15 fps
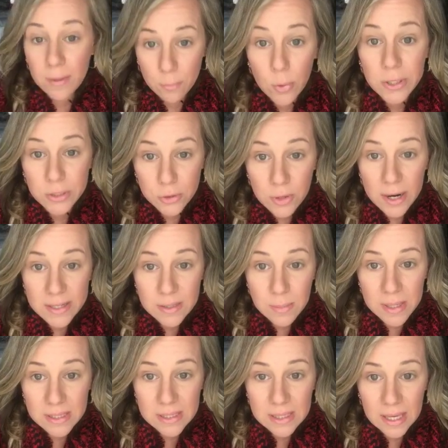I
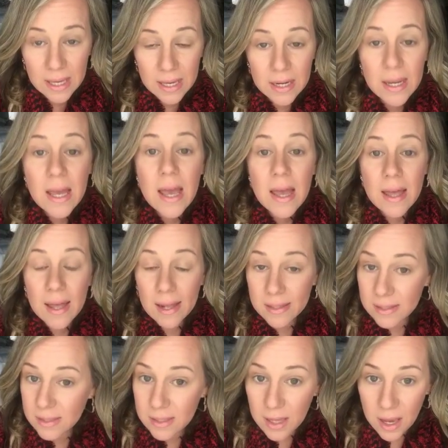moisturize my skin.
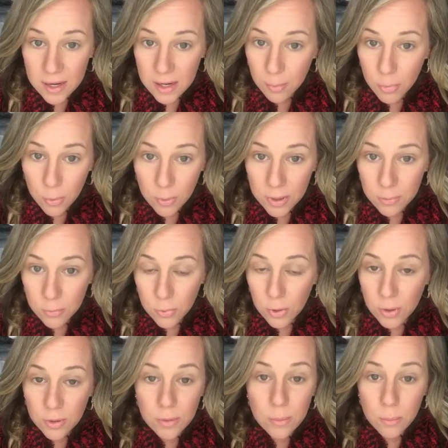That's a #1
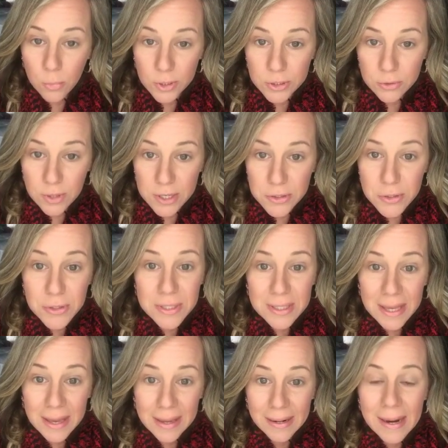rule, moisturize your
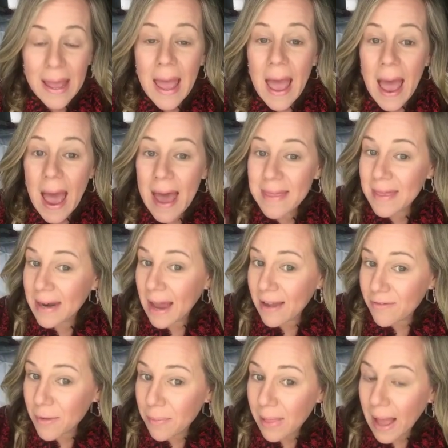skin. And then
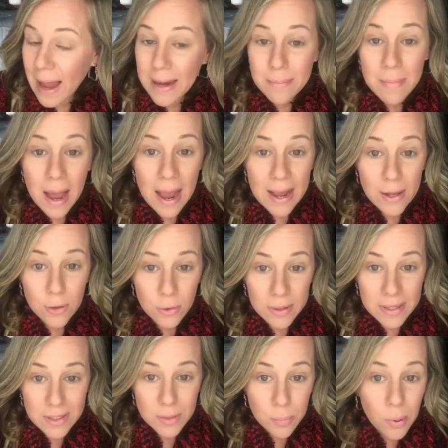I've applied my
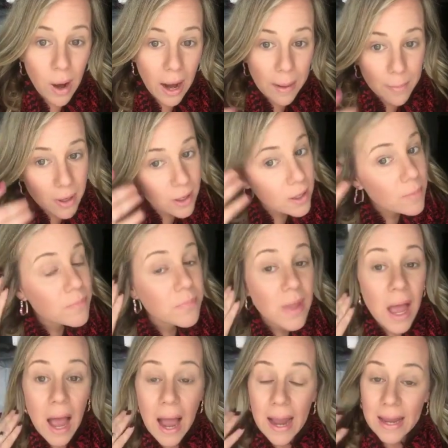Glorious Primer.
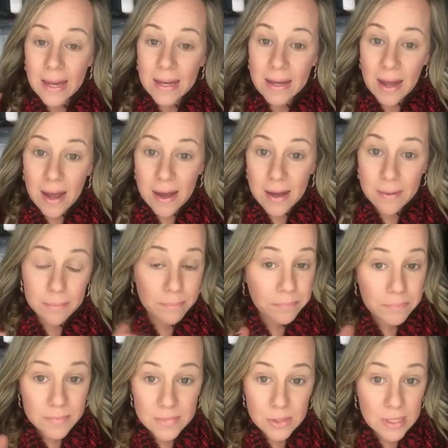I
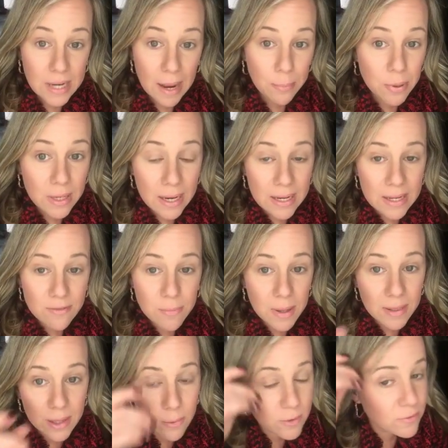did not put any of
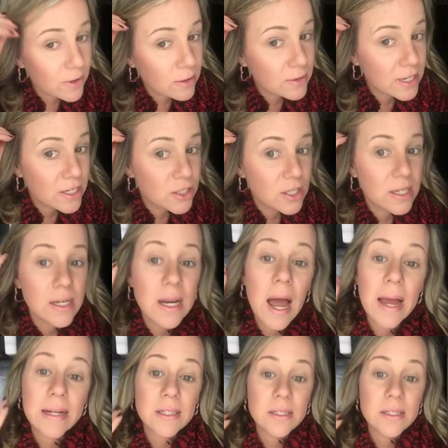my liquid foundation.